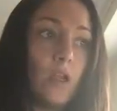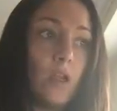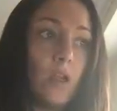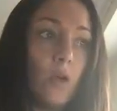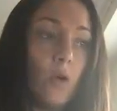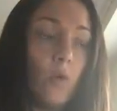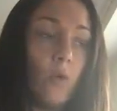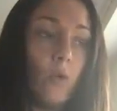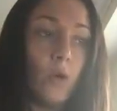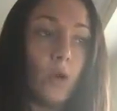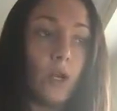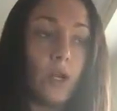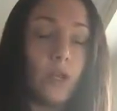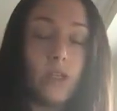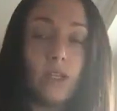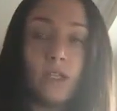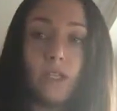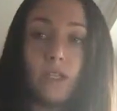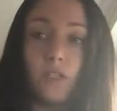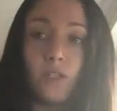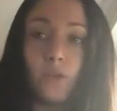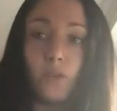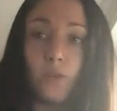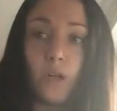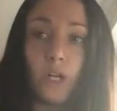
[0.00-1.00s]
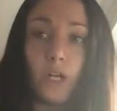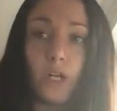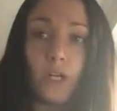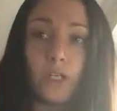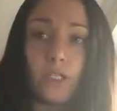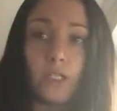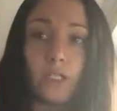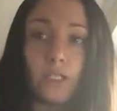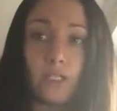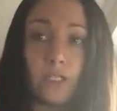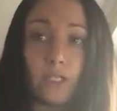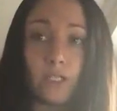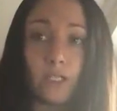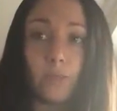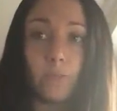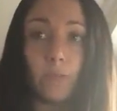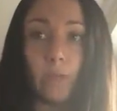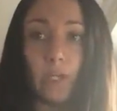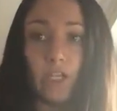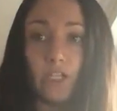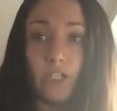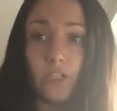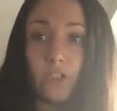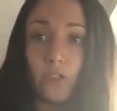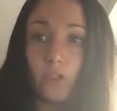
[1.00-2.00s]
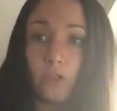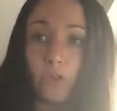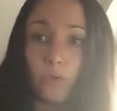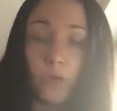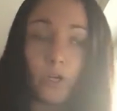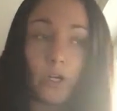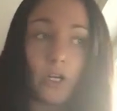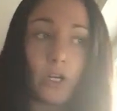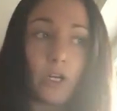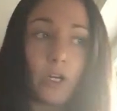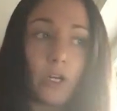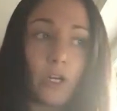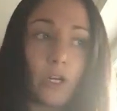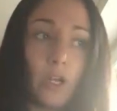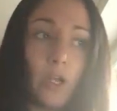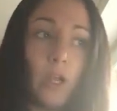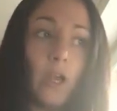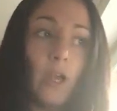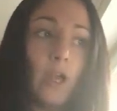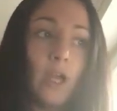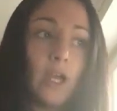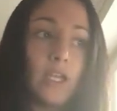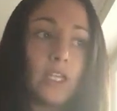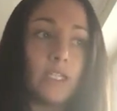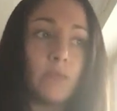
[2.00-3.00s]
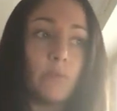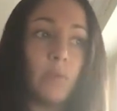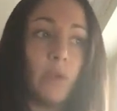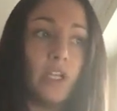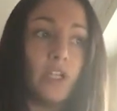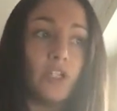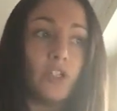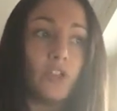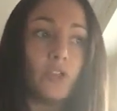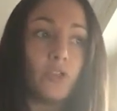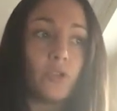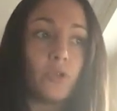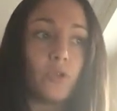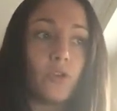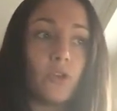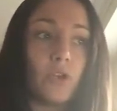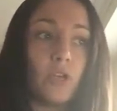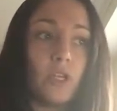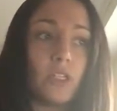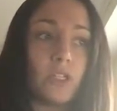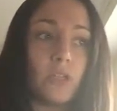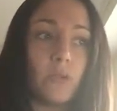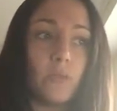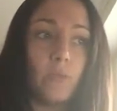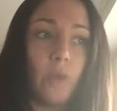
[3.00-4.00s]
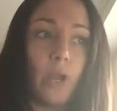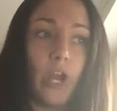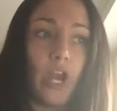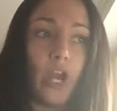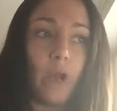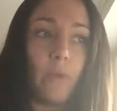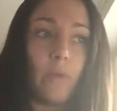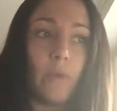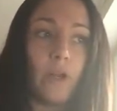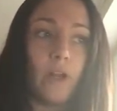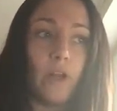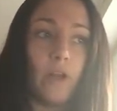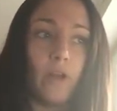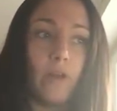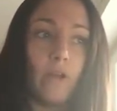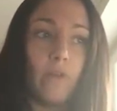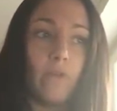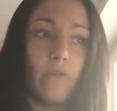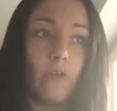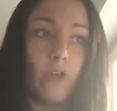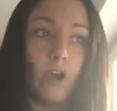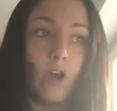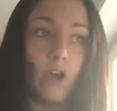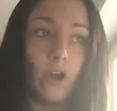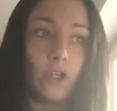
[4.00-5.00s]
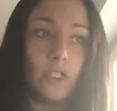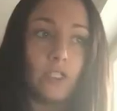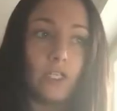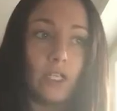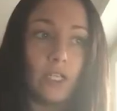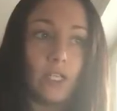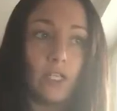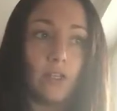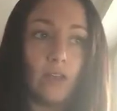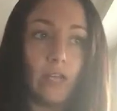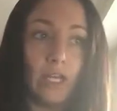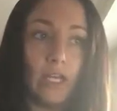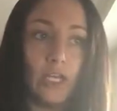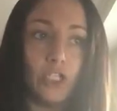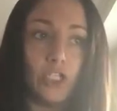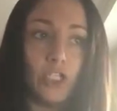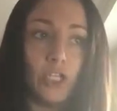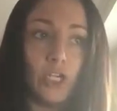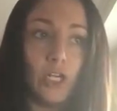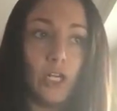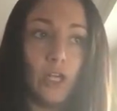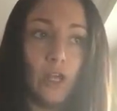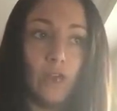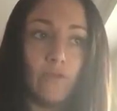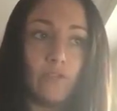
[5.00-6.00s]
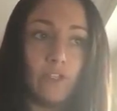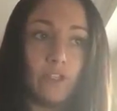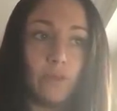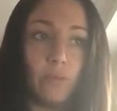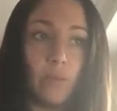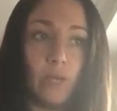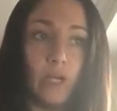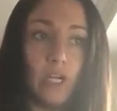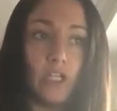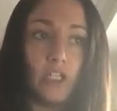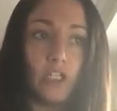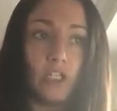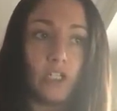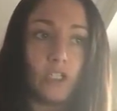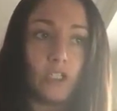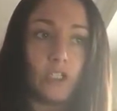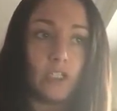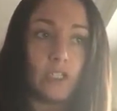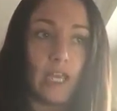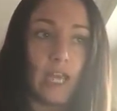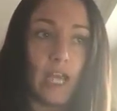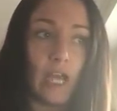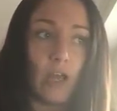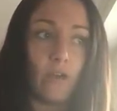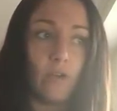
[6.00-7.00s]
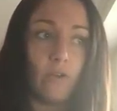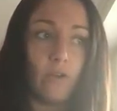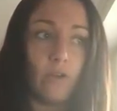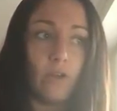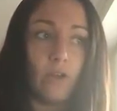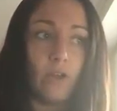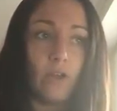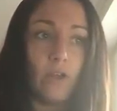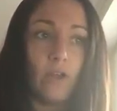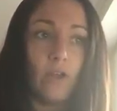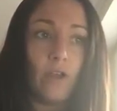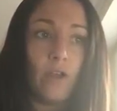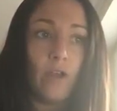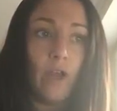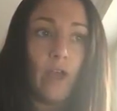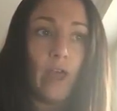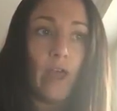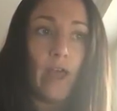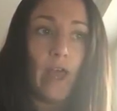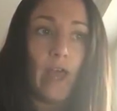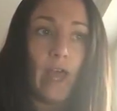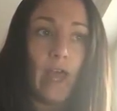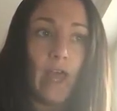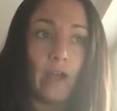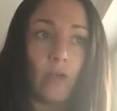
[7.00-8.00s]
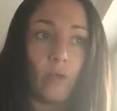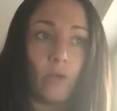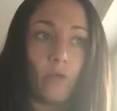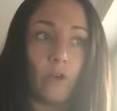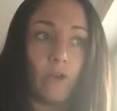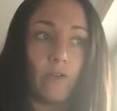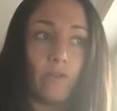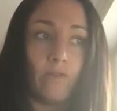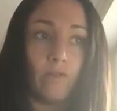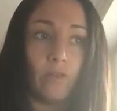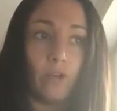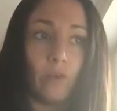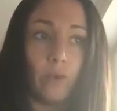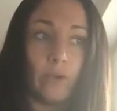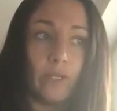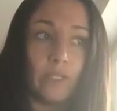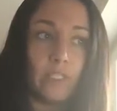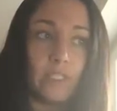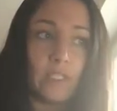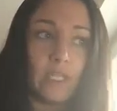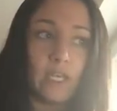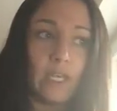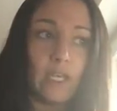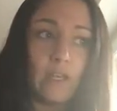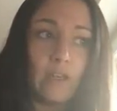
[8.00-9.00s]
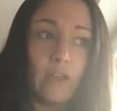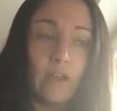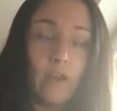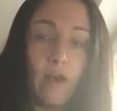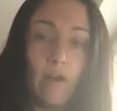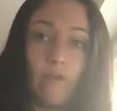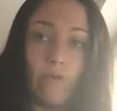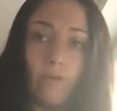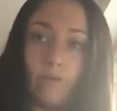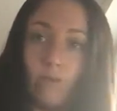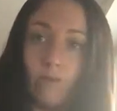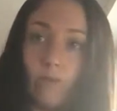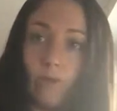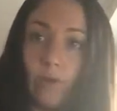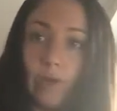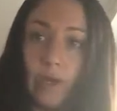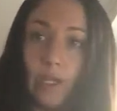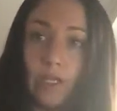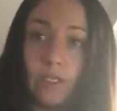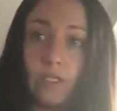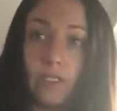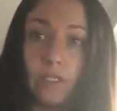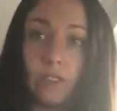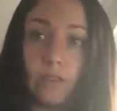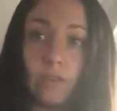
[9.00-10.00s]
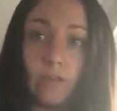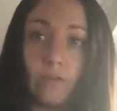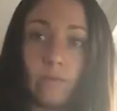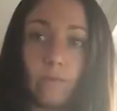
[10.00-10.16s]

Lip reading: One of the disorders is a speech disorder. A speech disorder is an impairment of the articulation of speech, sound, and/or fluency of the voice.